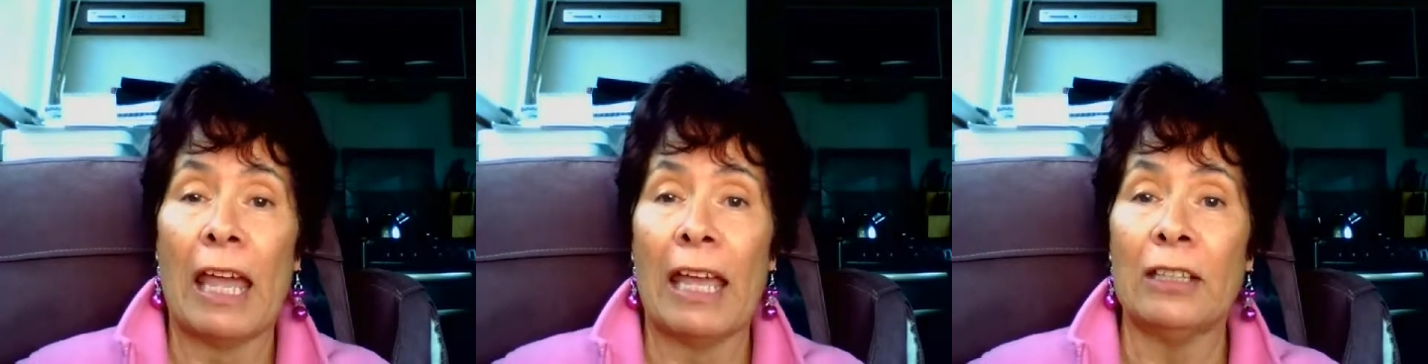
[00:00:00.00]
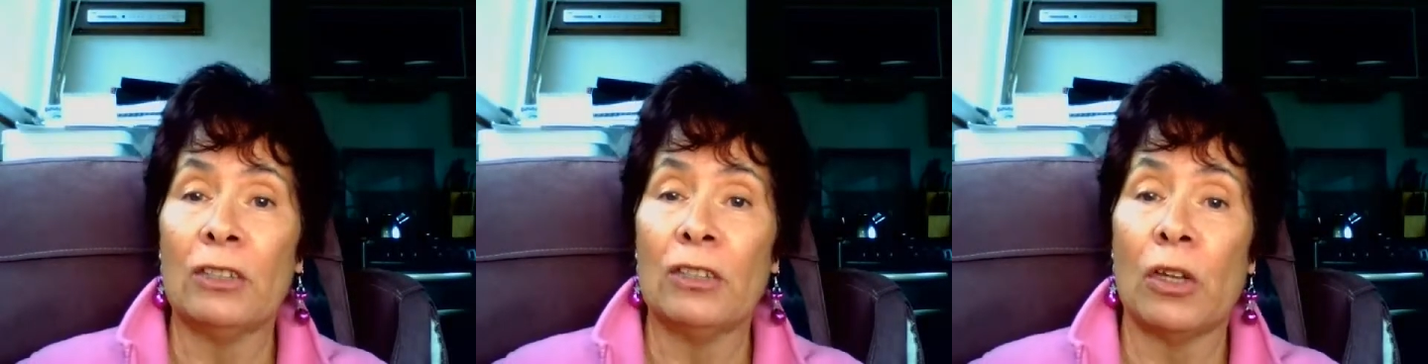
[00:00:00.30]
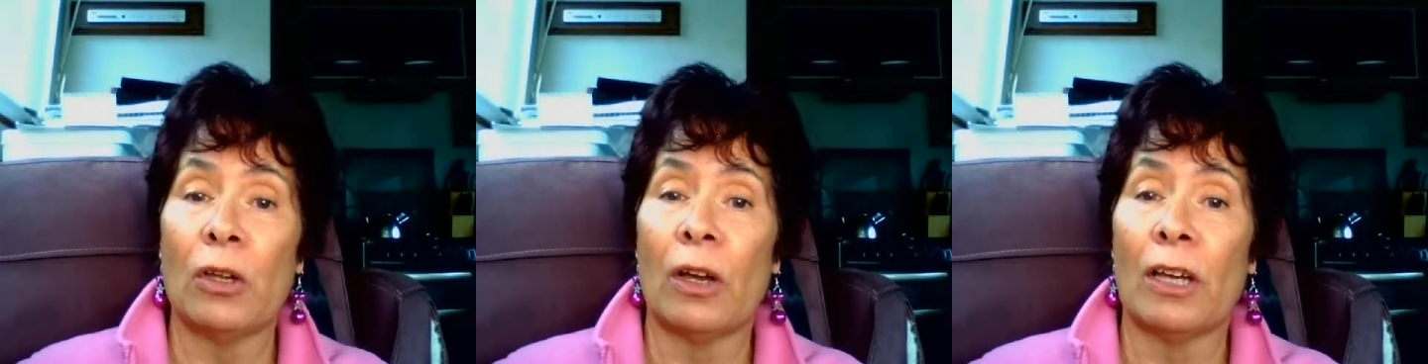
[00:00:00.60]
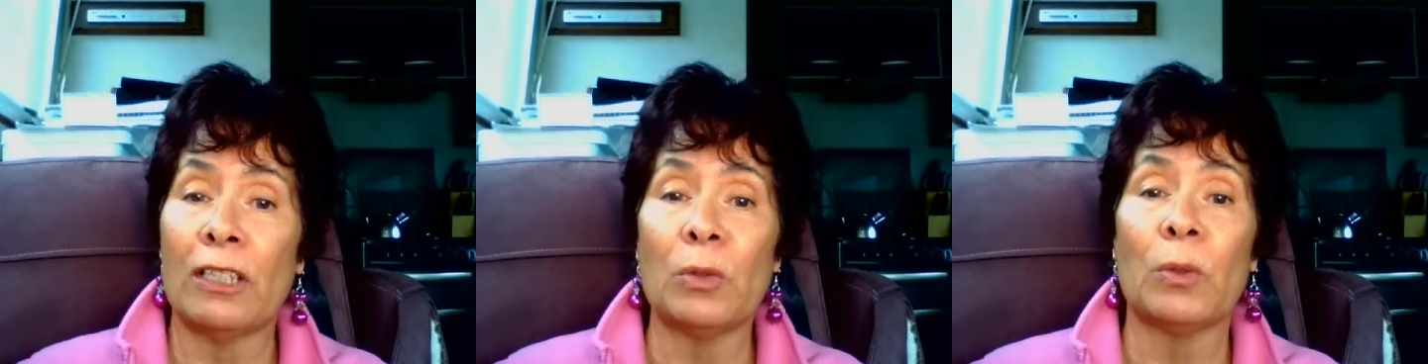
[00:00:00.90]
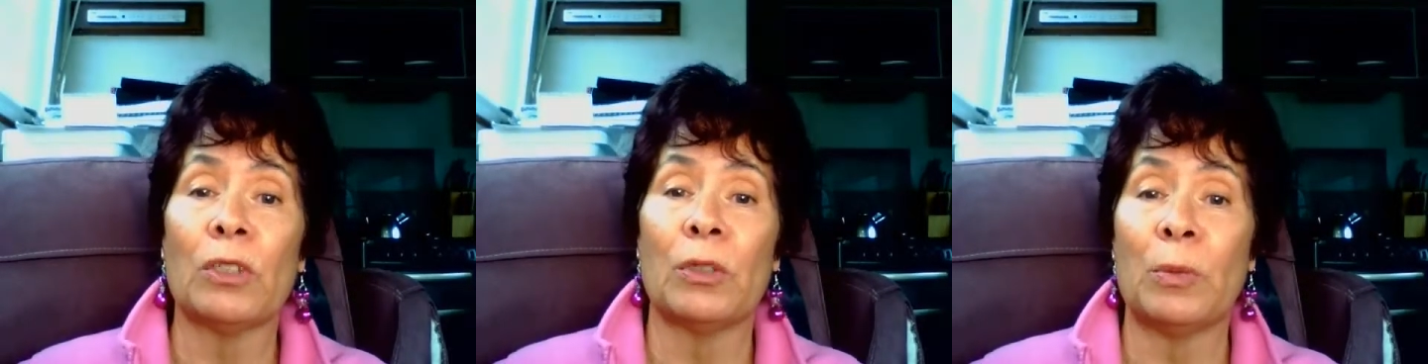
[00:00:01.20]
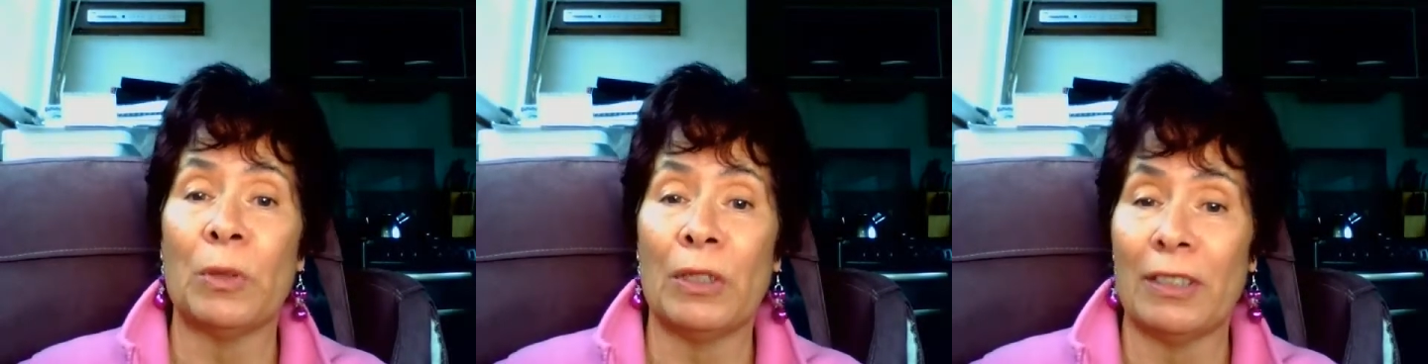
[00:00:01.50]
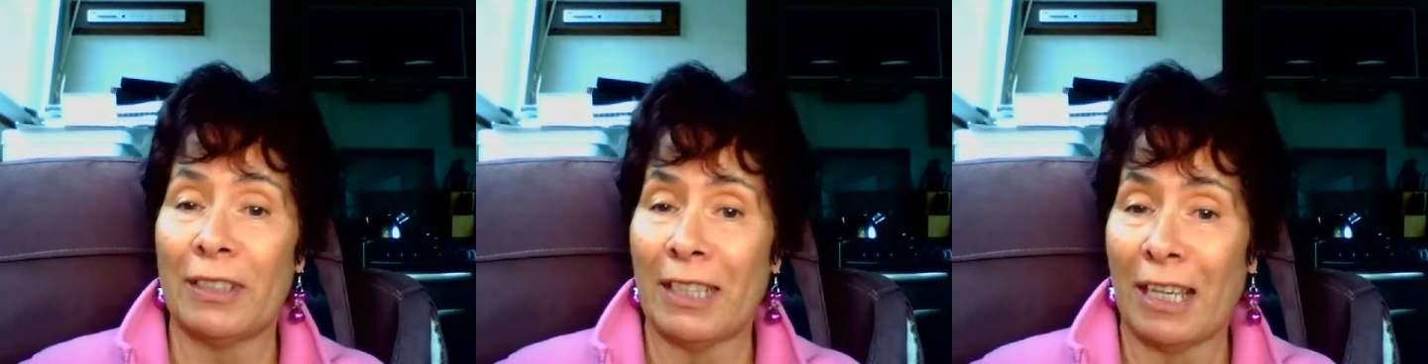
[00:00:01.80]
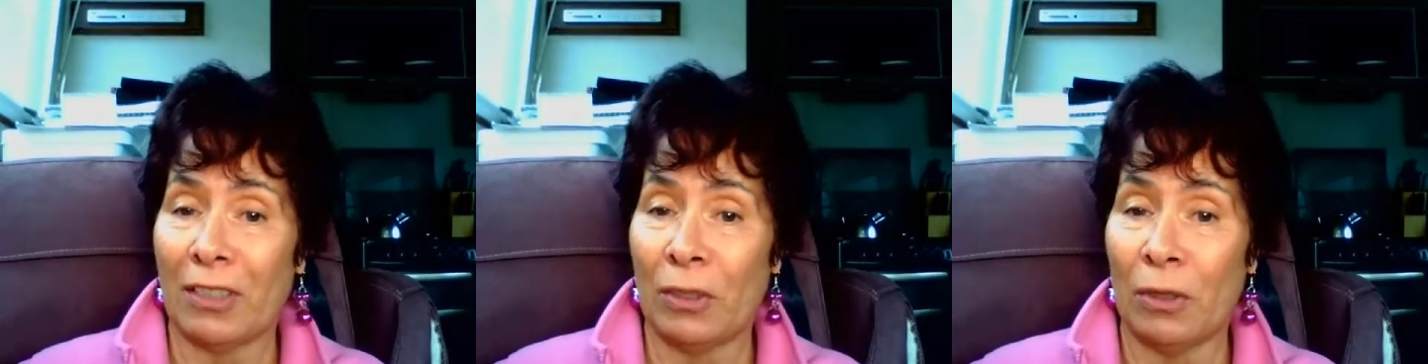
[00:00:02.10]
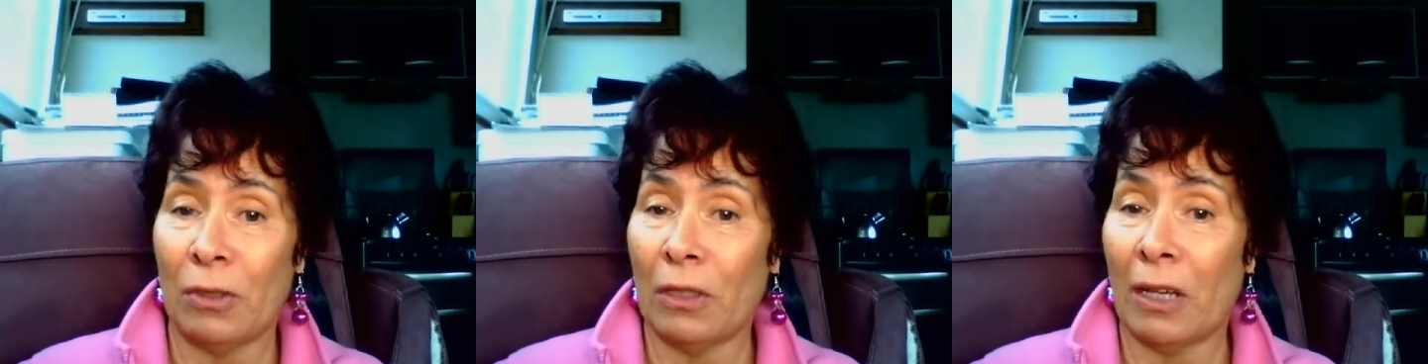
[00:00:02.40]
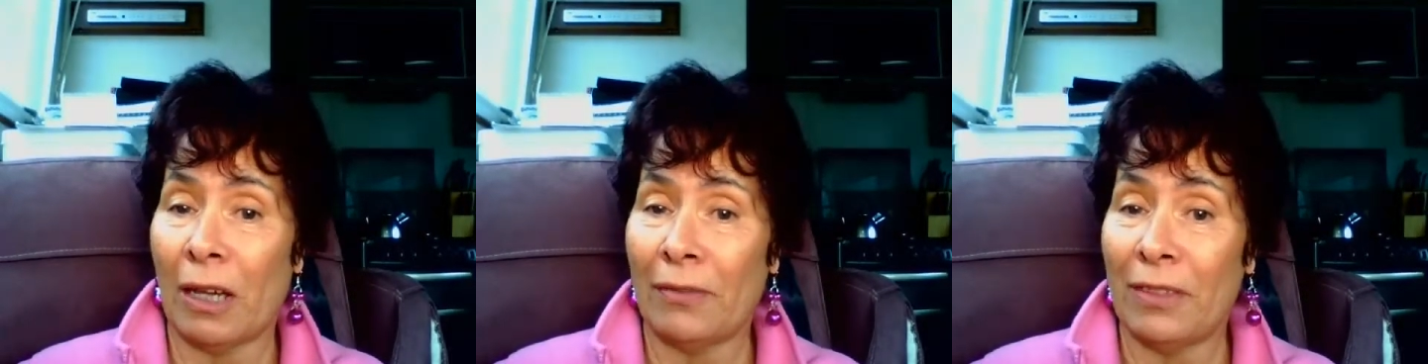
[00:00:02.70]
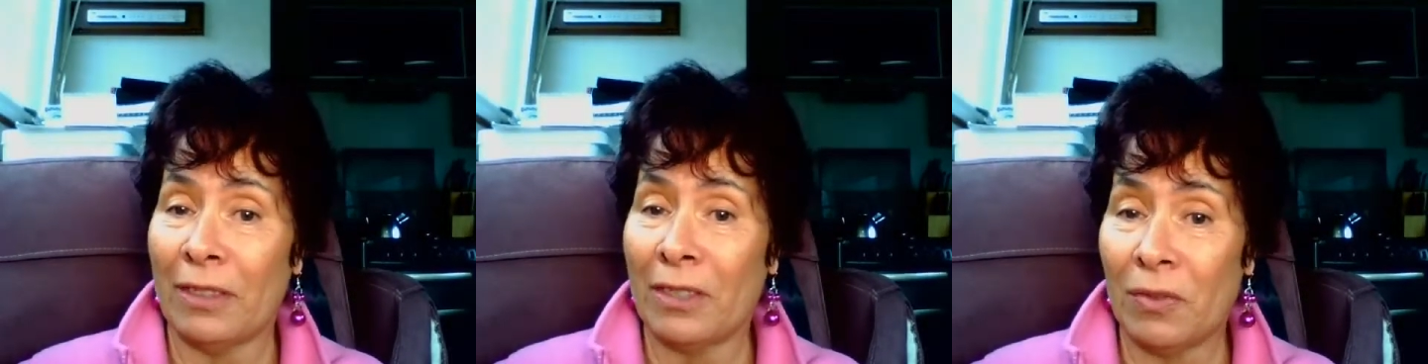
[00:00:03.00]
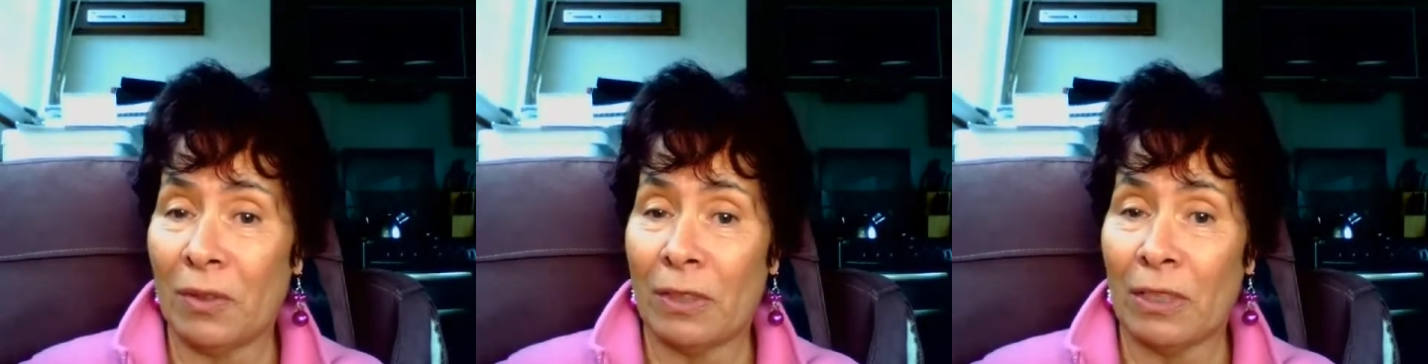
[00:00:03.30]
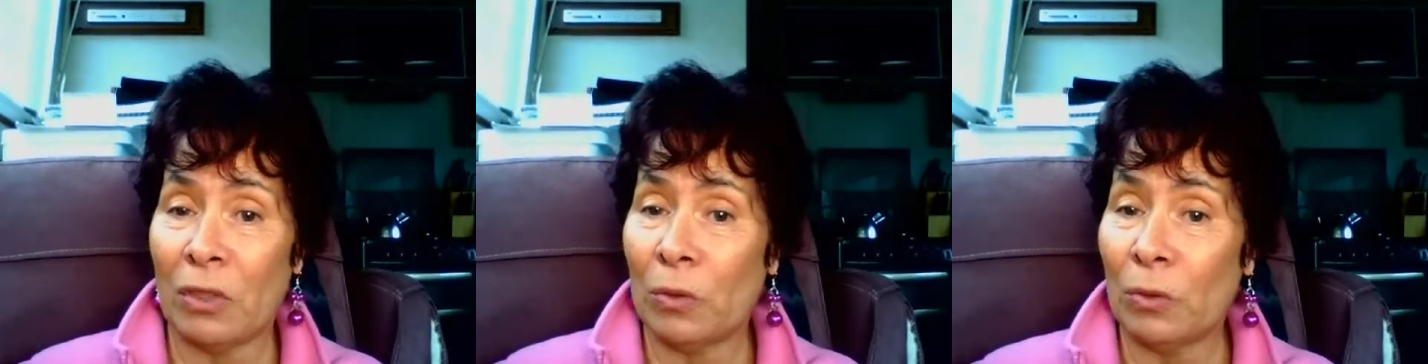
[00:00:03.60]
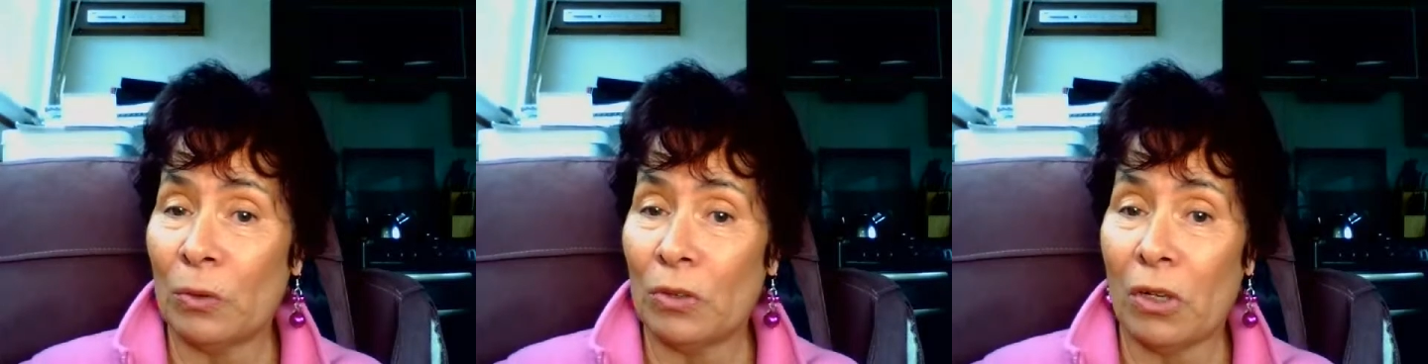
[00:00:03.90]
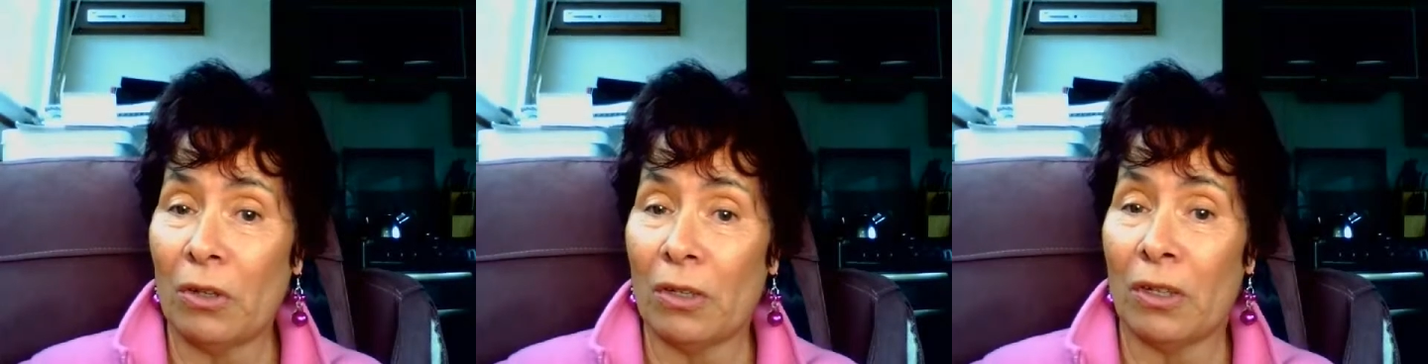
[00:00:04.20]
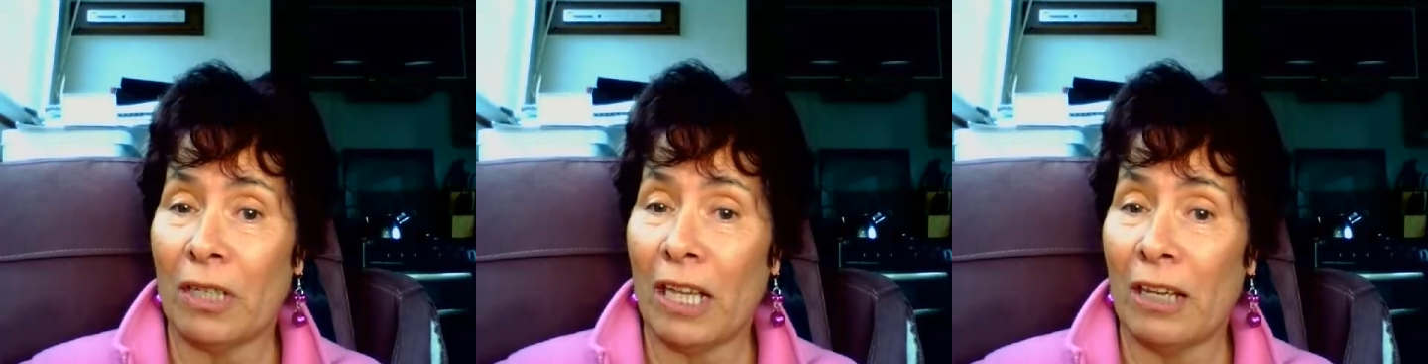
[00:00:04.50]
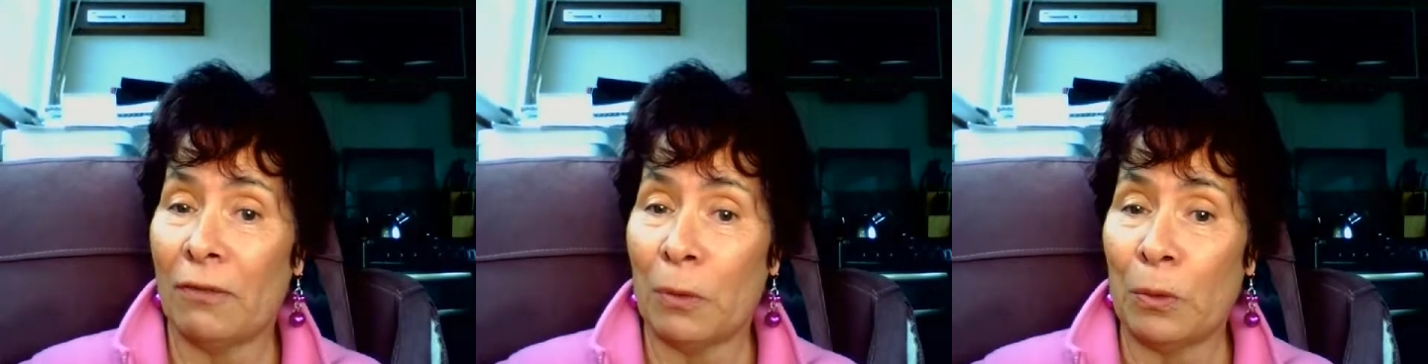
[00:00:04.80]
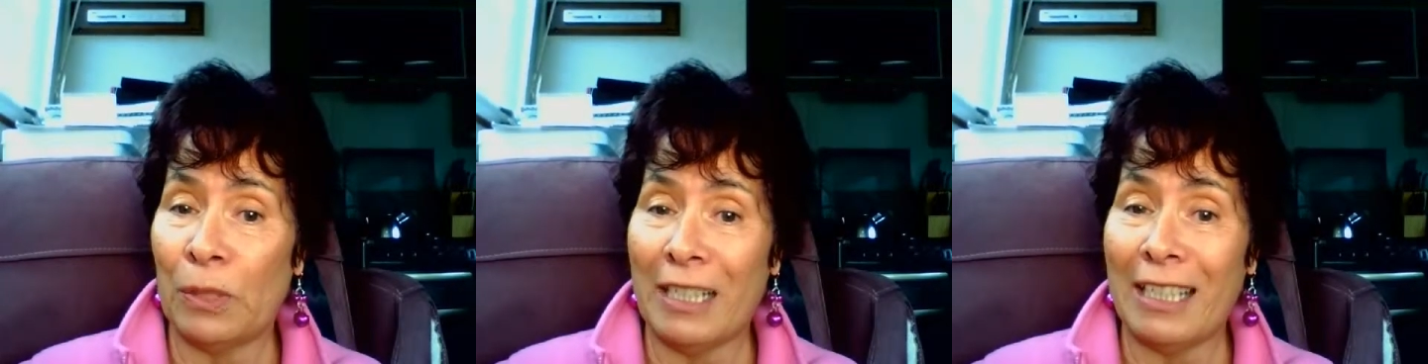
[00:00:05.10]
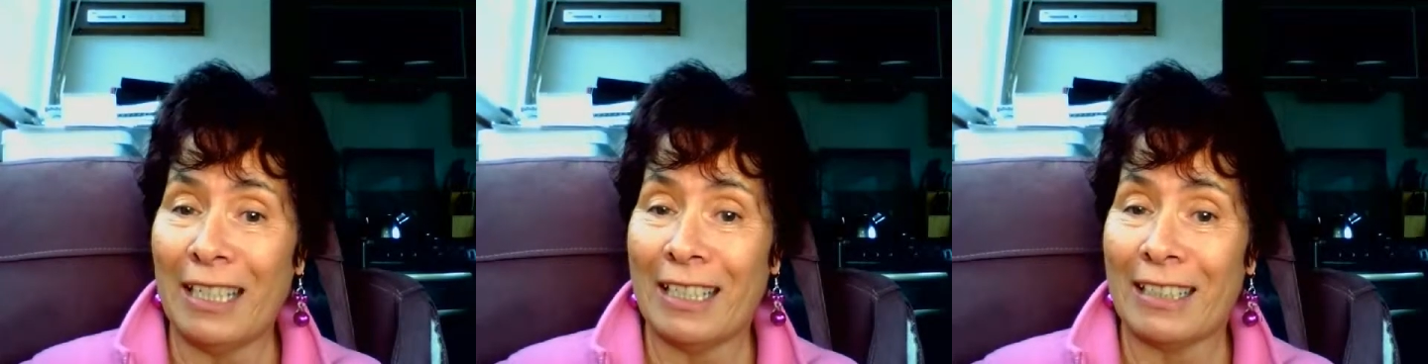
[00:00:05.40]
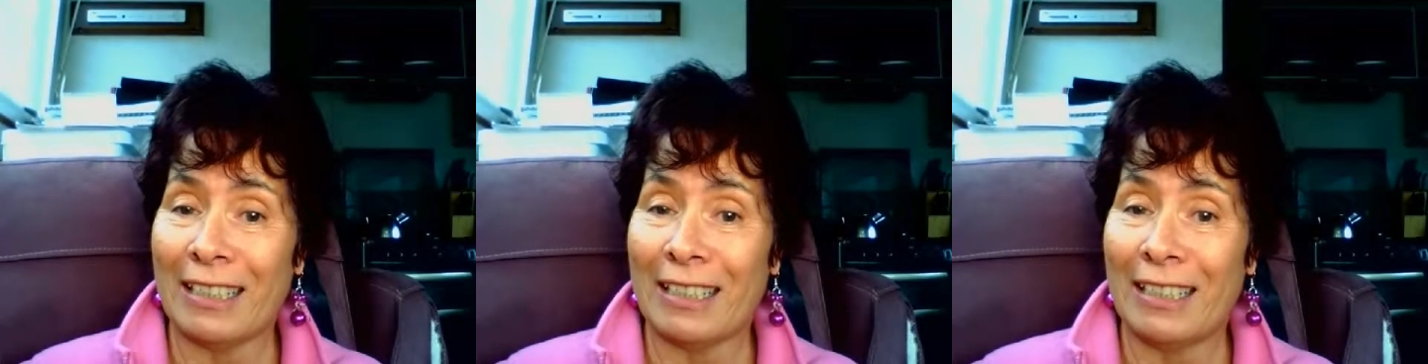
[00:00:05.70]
And so I just wanted to point this out to you that life is very short. Jonah only had 40 years.